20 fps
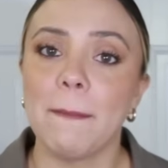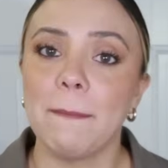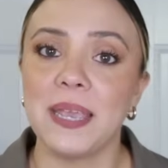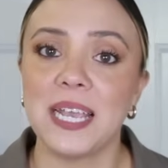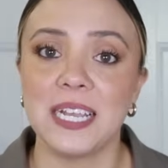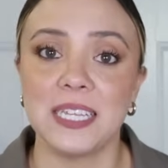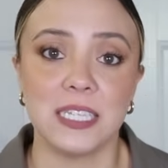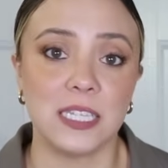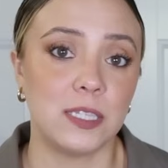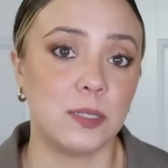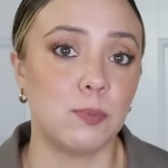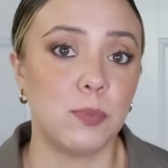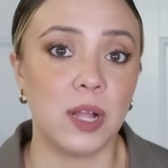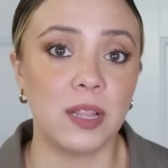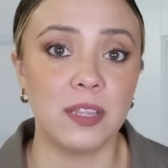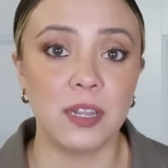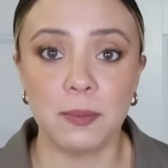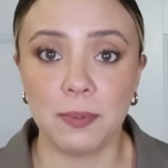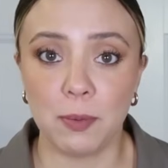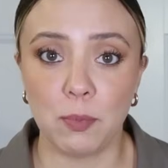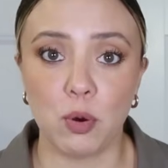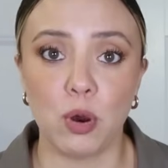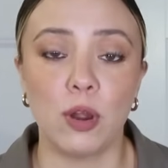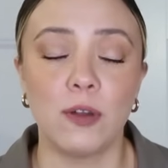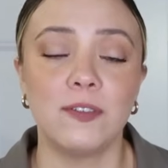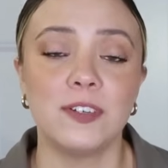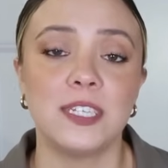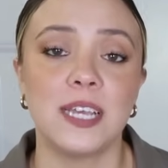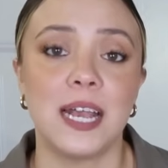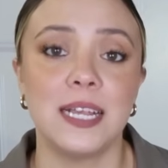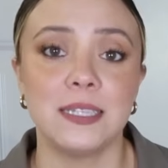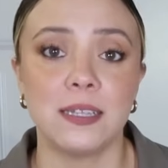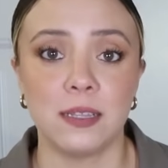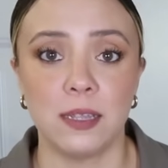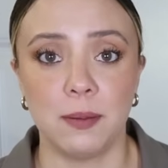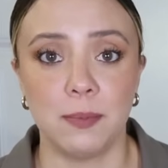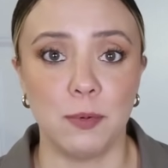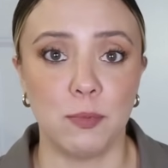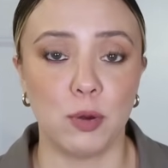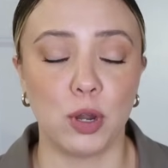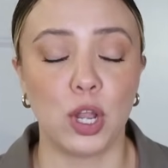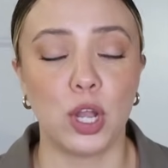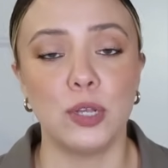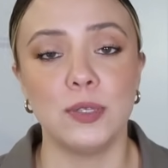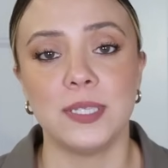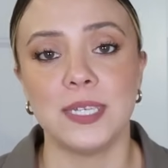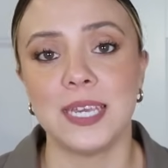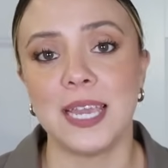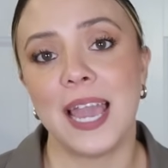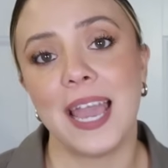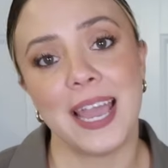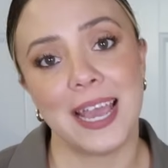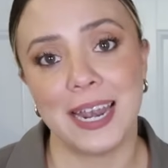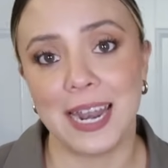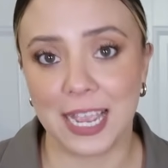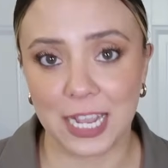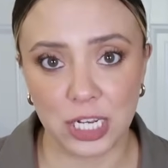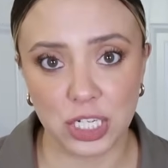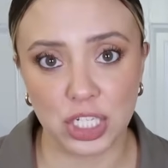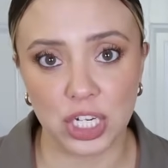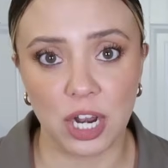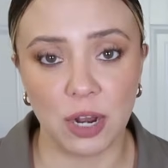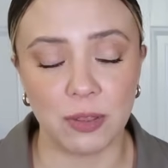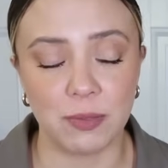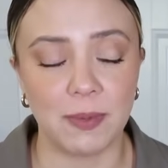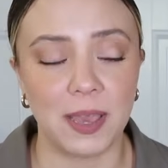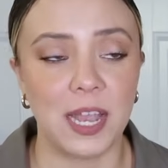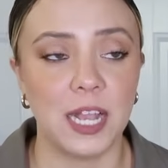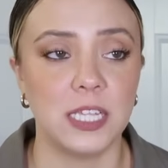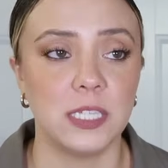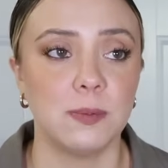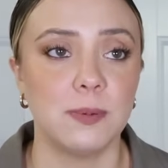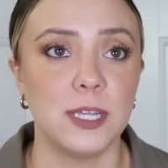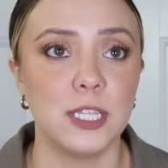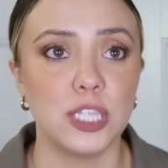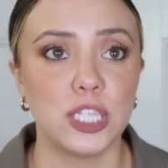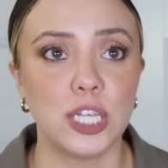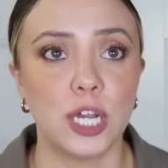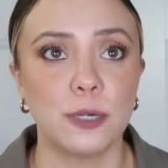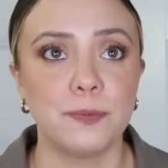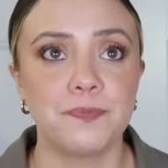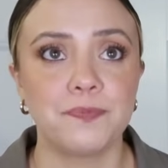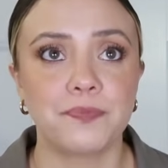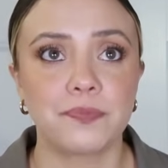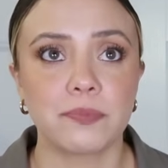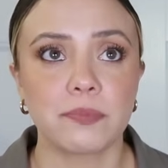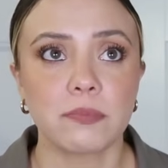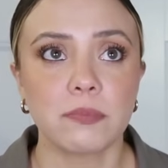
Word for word: because it's a little bit more oversized a little bit more cozy and i can share it with my husband so